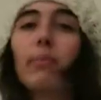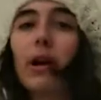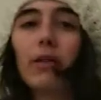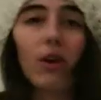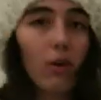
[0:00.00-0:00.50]
a
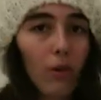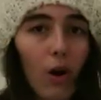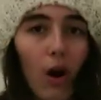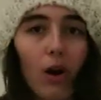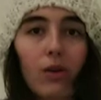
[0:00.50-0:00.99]
pair of
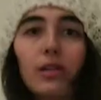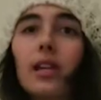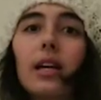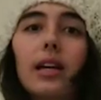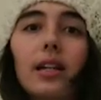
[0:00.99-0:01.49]
overalls.
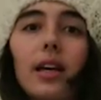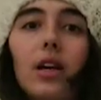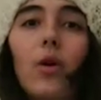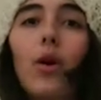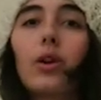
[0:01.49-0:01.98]
It
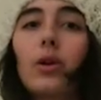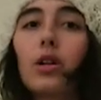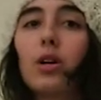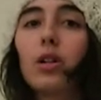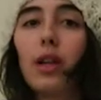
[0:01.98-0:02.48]
can go
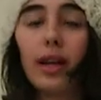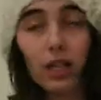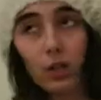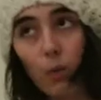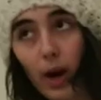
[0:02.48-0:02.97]
under like
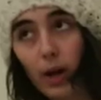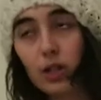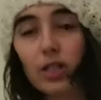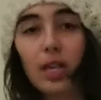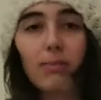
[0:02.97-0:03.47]
a
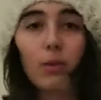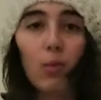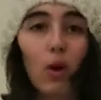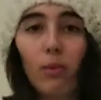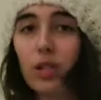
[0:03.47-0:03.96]
sweater to keep you
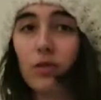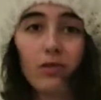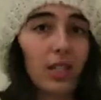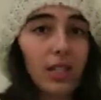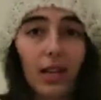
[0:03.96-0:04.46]
warm when it's
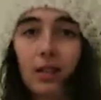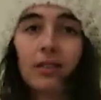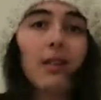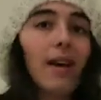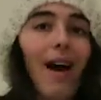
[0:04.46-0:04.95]

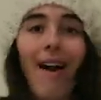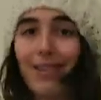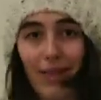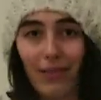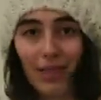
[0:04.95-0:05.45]
freezing. I
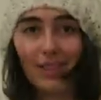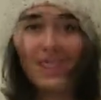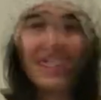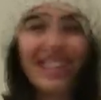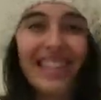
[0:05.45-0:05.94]
love it.
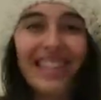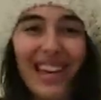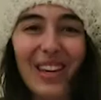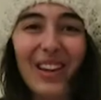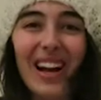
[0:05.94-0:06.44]

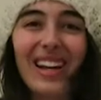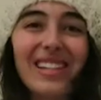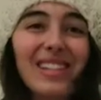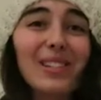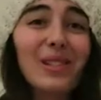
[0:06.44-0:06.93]
Thank you
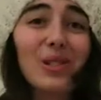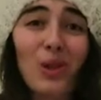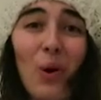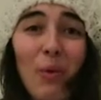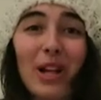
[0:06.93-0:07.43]
guys
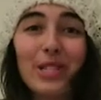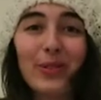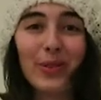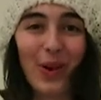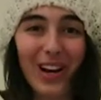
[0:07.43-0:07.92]
so much
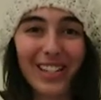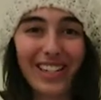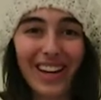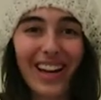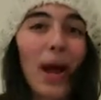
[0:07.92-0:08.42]
for
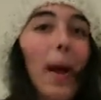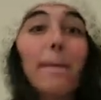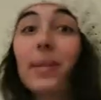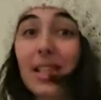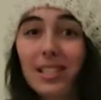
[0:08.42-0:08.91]
watching.
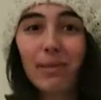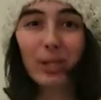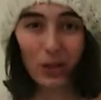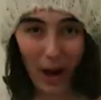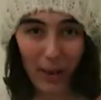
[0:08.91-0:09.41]
Please
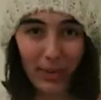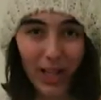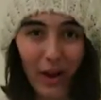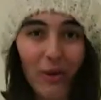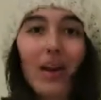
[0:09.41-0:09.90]
subscribe
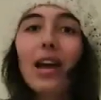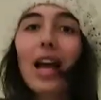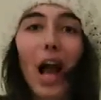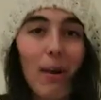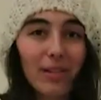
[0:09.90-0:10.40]
below,
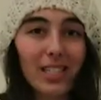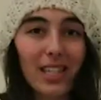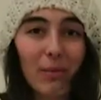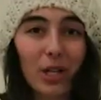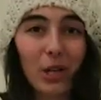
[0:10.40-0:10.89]
comment to
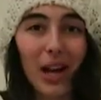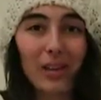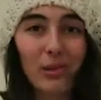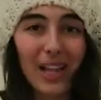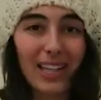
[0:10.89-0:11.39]
say what you
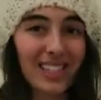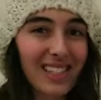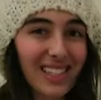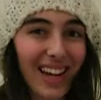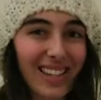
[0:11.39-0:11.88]
guys would like to
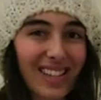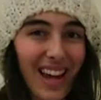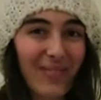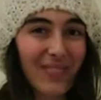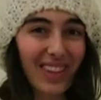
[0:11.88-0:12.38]
see next
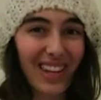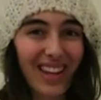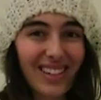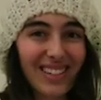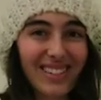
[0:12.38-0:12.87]
time,
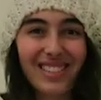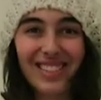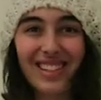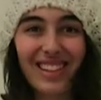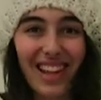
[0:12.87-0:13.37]
and
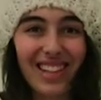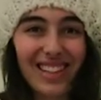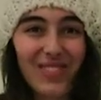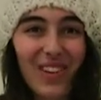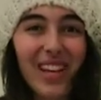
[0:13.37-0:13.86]
like
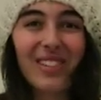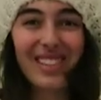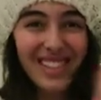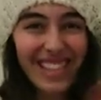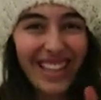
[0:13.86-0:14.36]
this video.
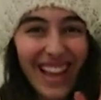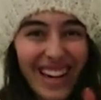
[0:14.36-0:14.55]
See you